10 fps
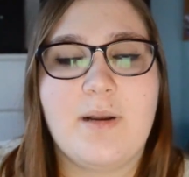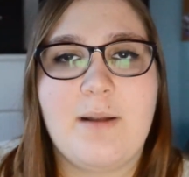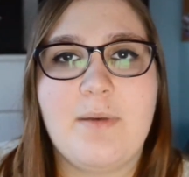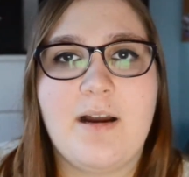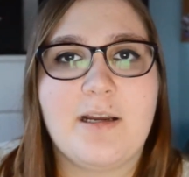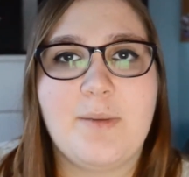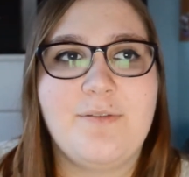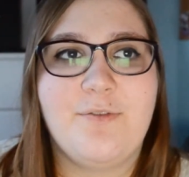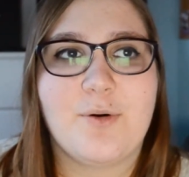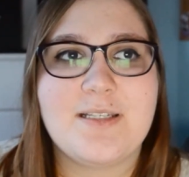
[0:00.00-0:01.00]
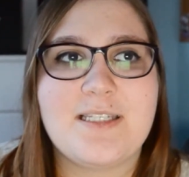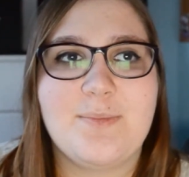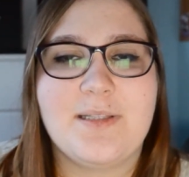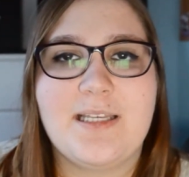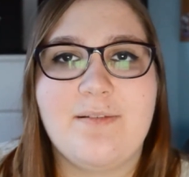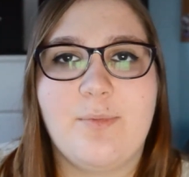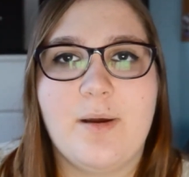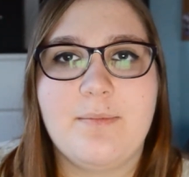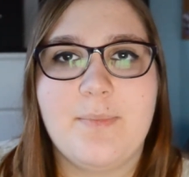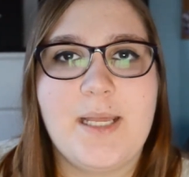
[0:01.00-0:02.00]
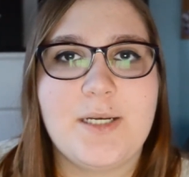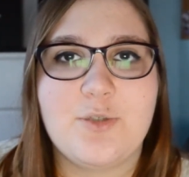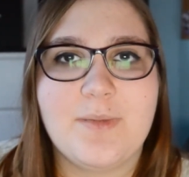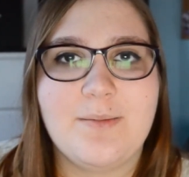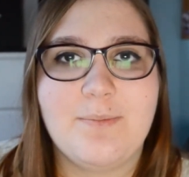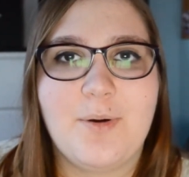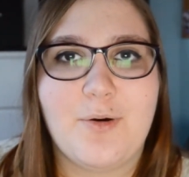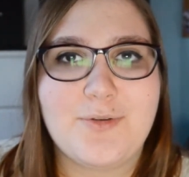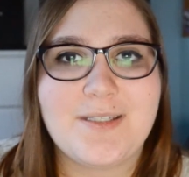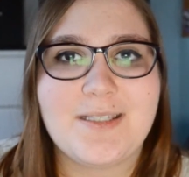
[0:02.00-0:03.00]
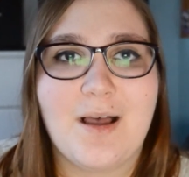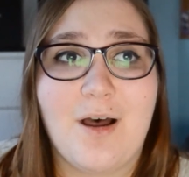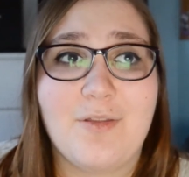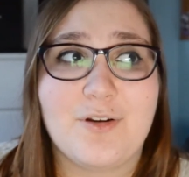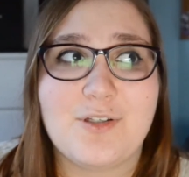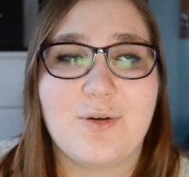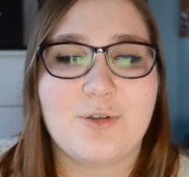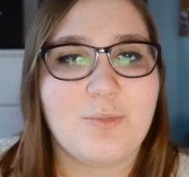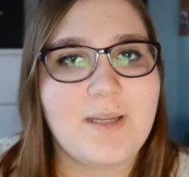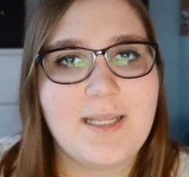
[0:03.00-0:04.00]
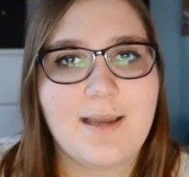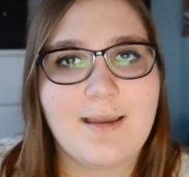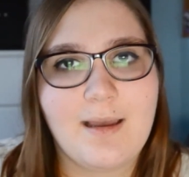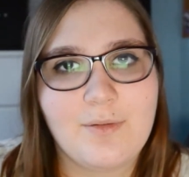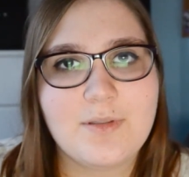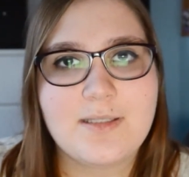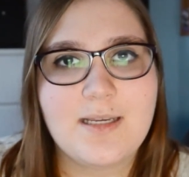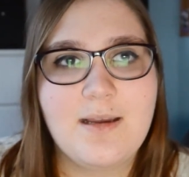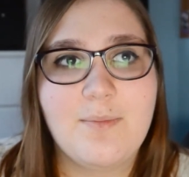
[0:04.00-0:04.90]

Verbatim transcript: But I'm not going to be forced to believe what management posts on their social media accounts